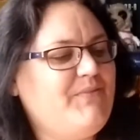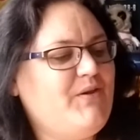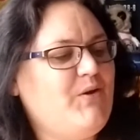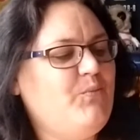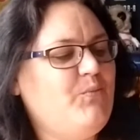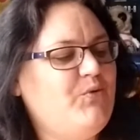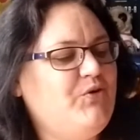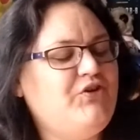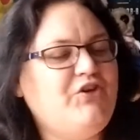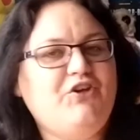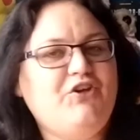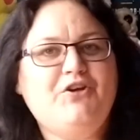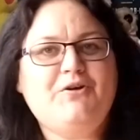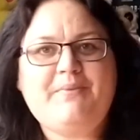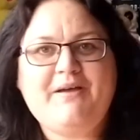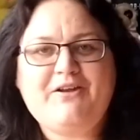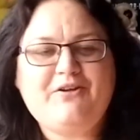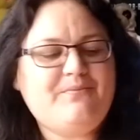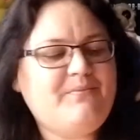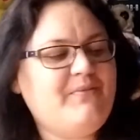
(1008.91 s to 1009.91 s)
would your
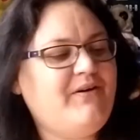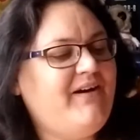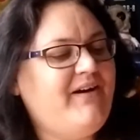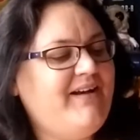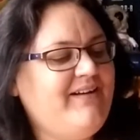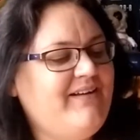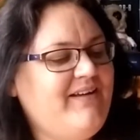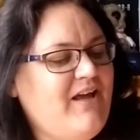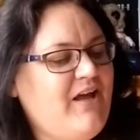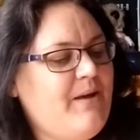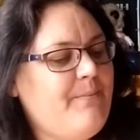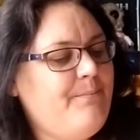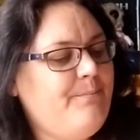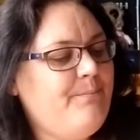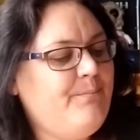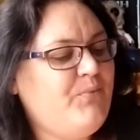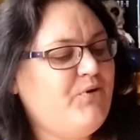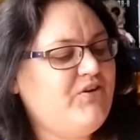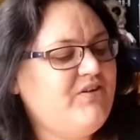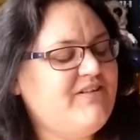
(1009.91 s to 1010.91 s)
bed or mine?
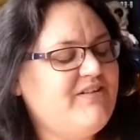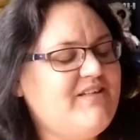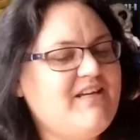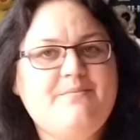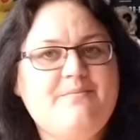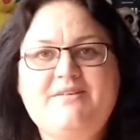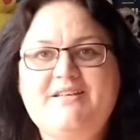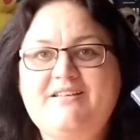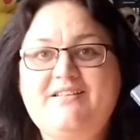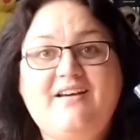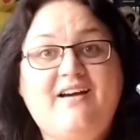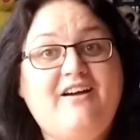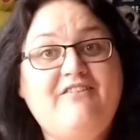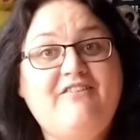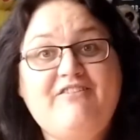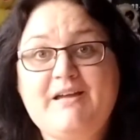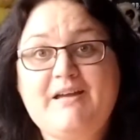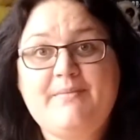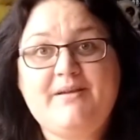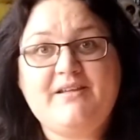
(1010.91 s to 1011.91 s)
Modern Tempted, I
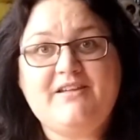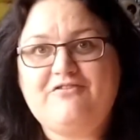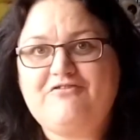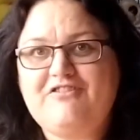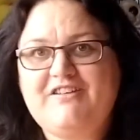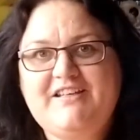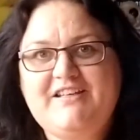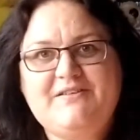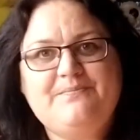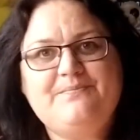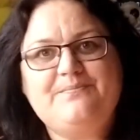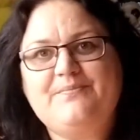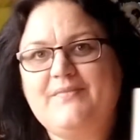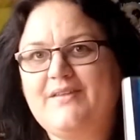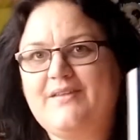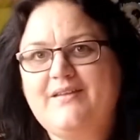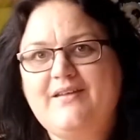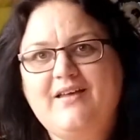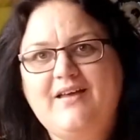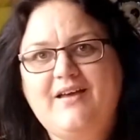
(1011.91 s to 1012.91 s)
recommended read.
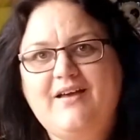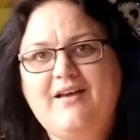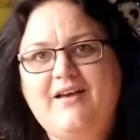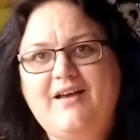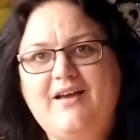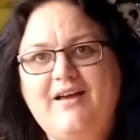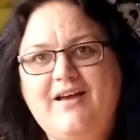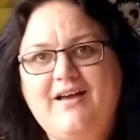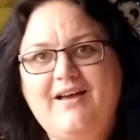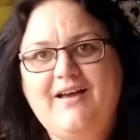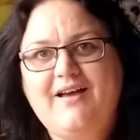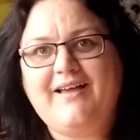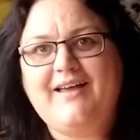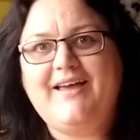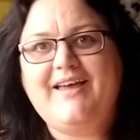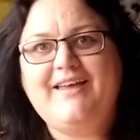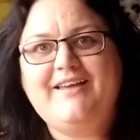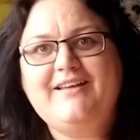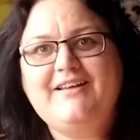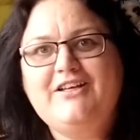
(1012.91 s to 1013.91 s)
Okay?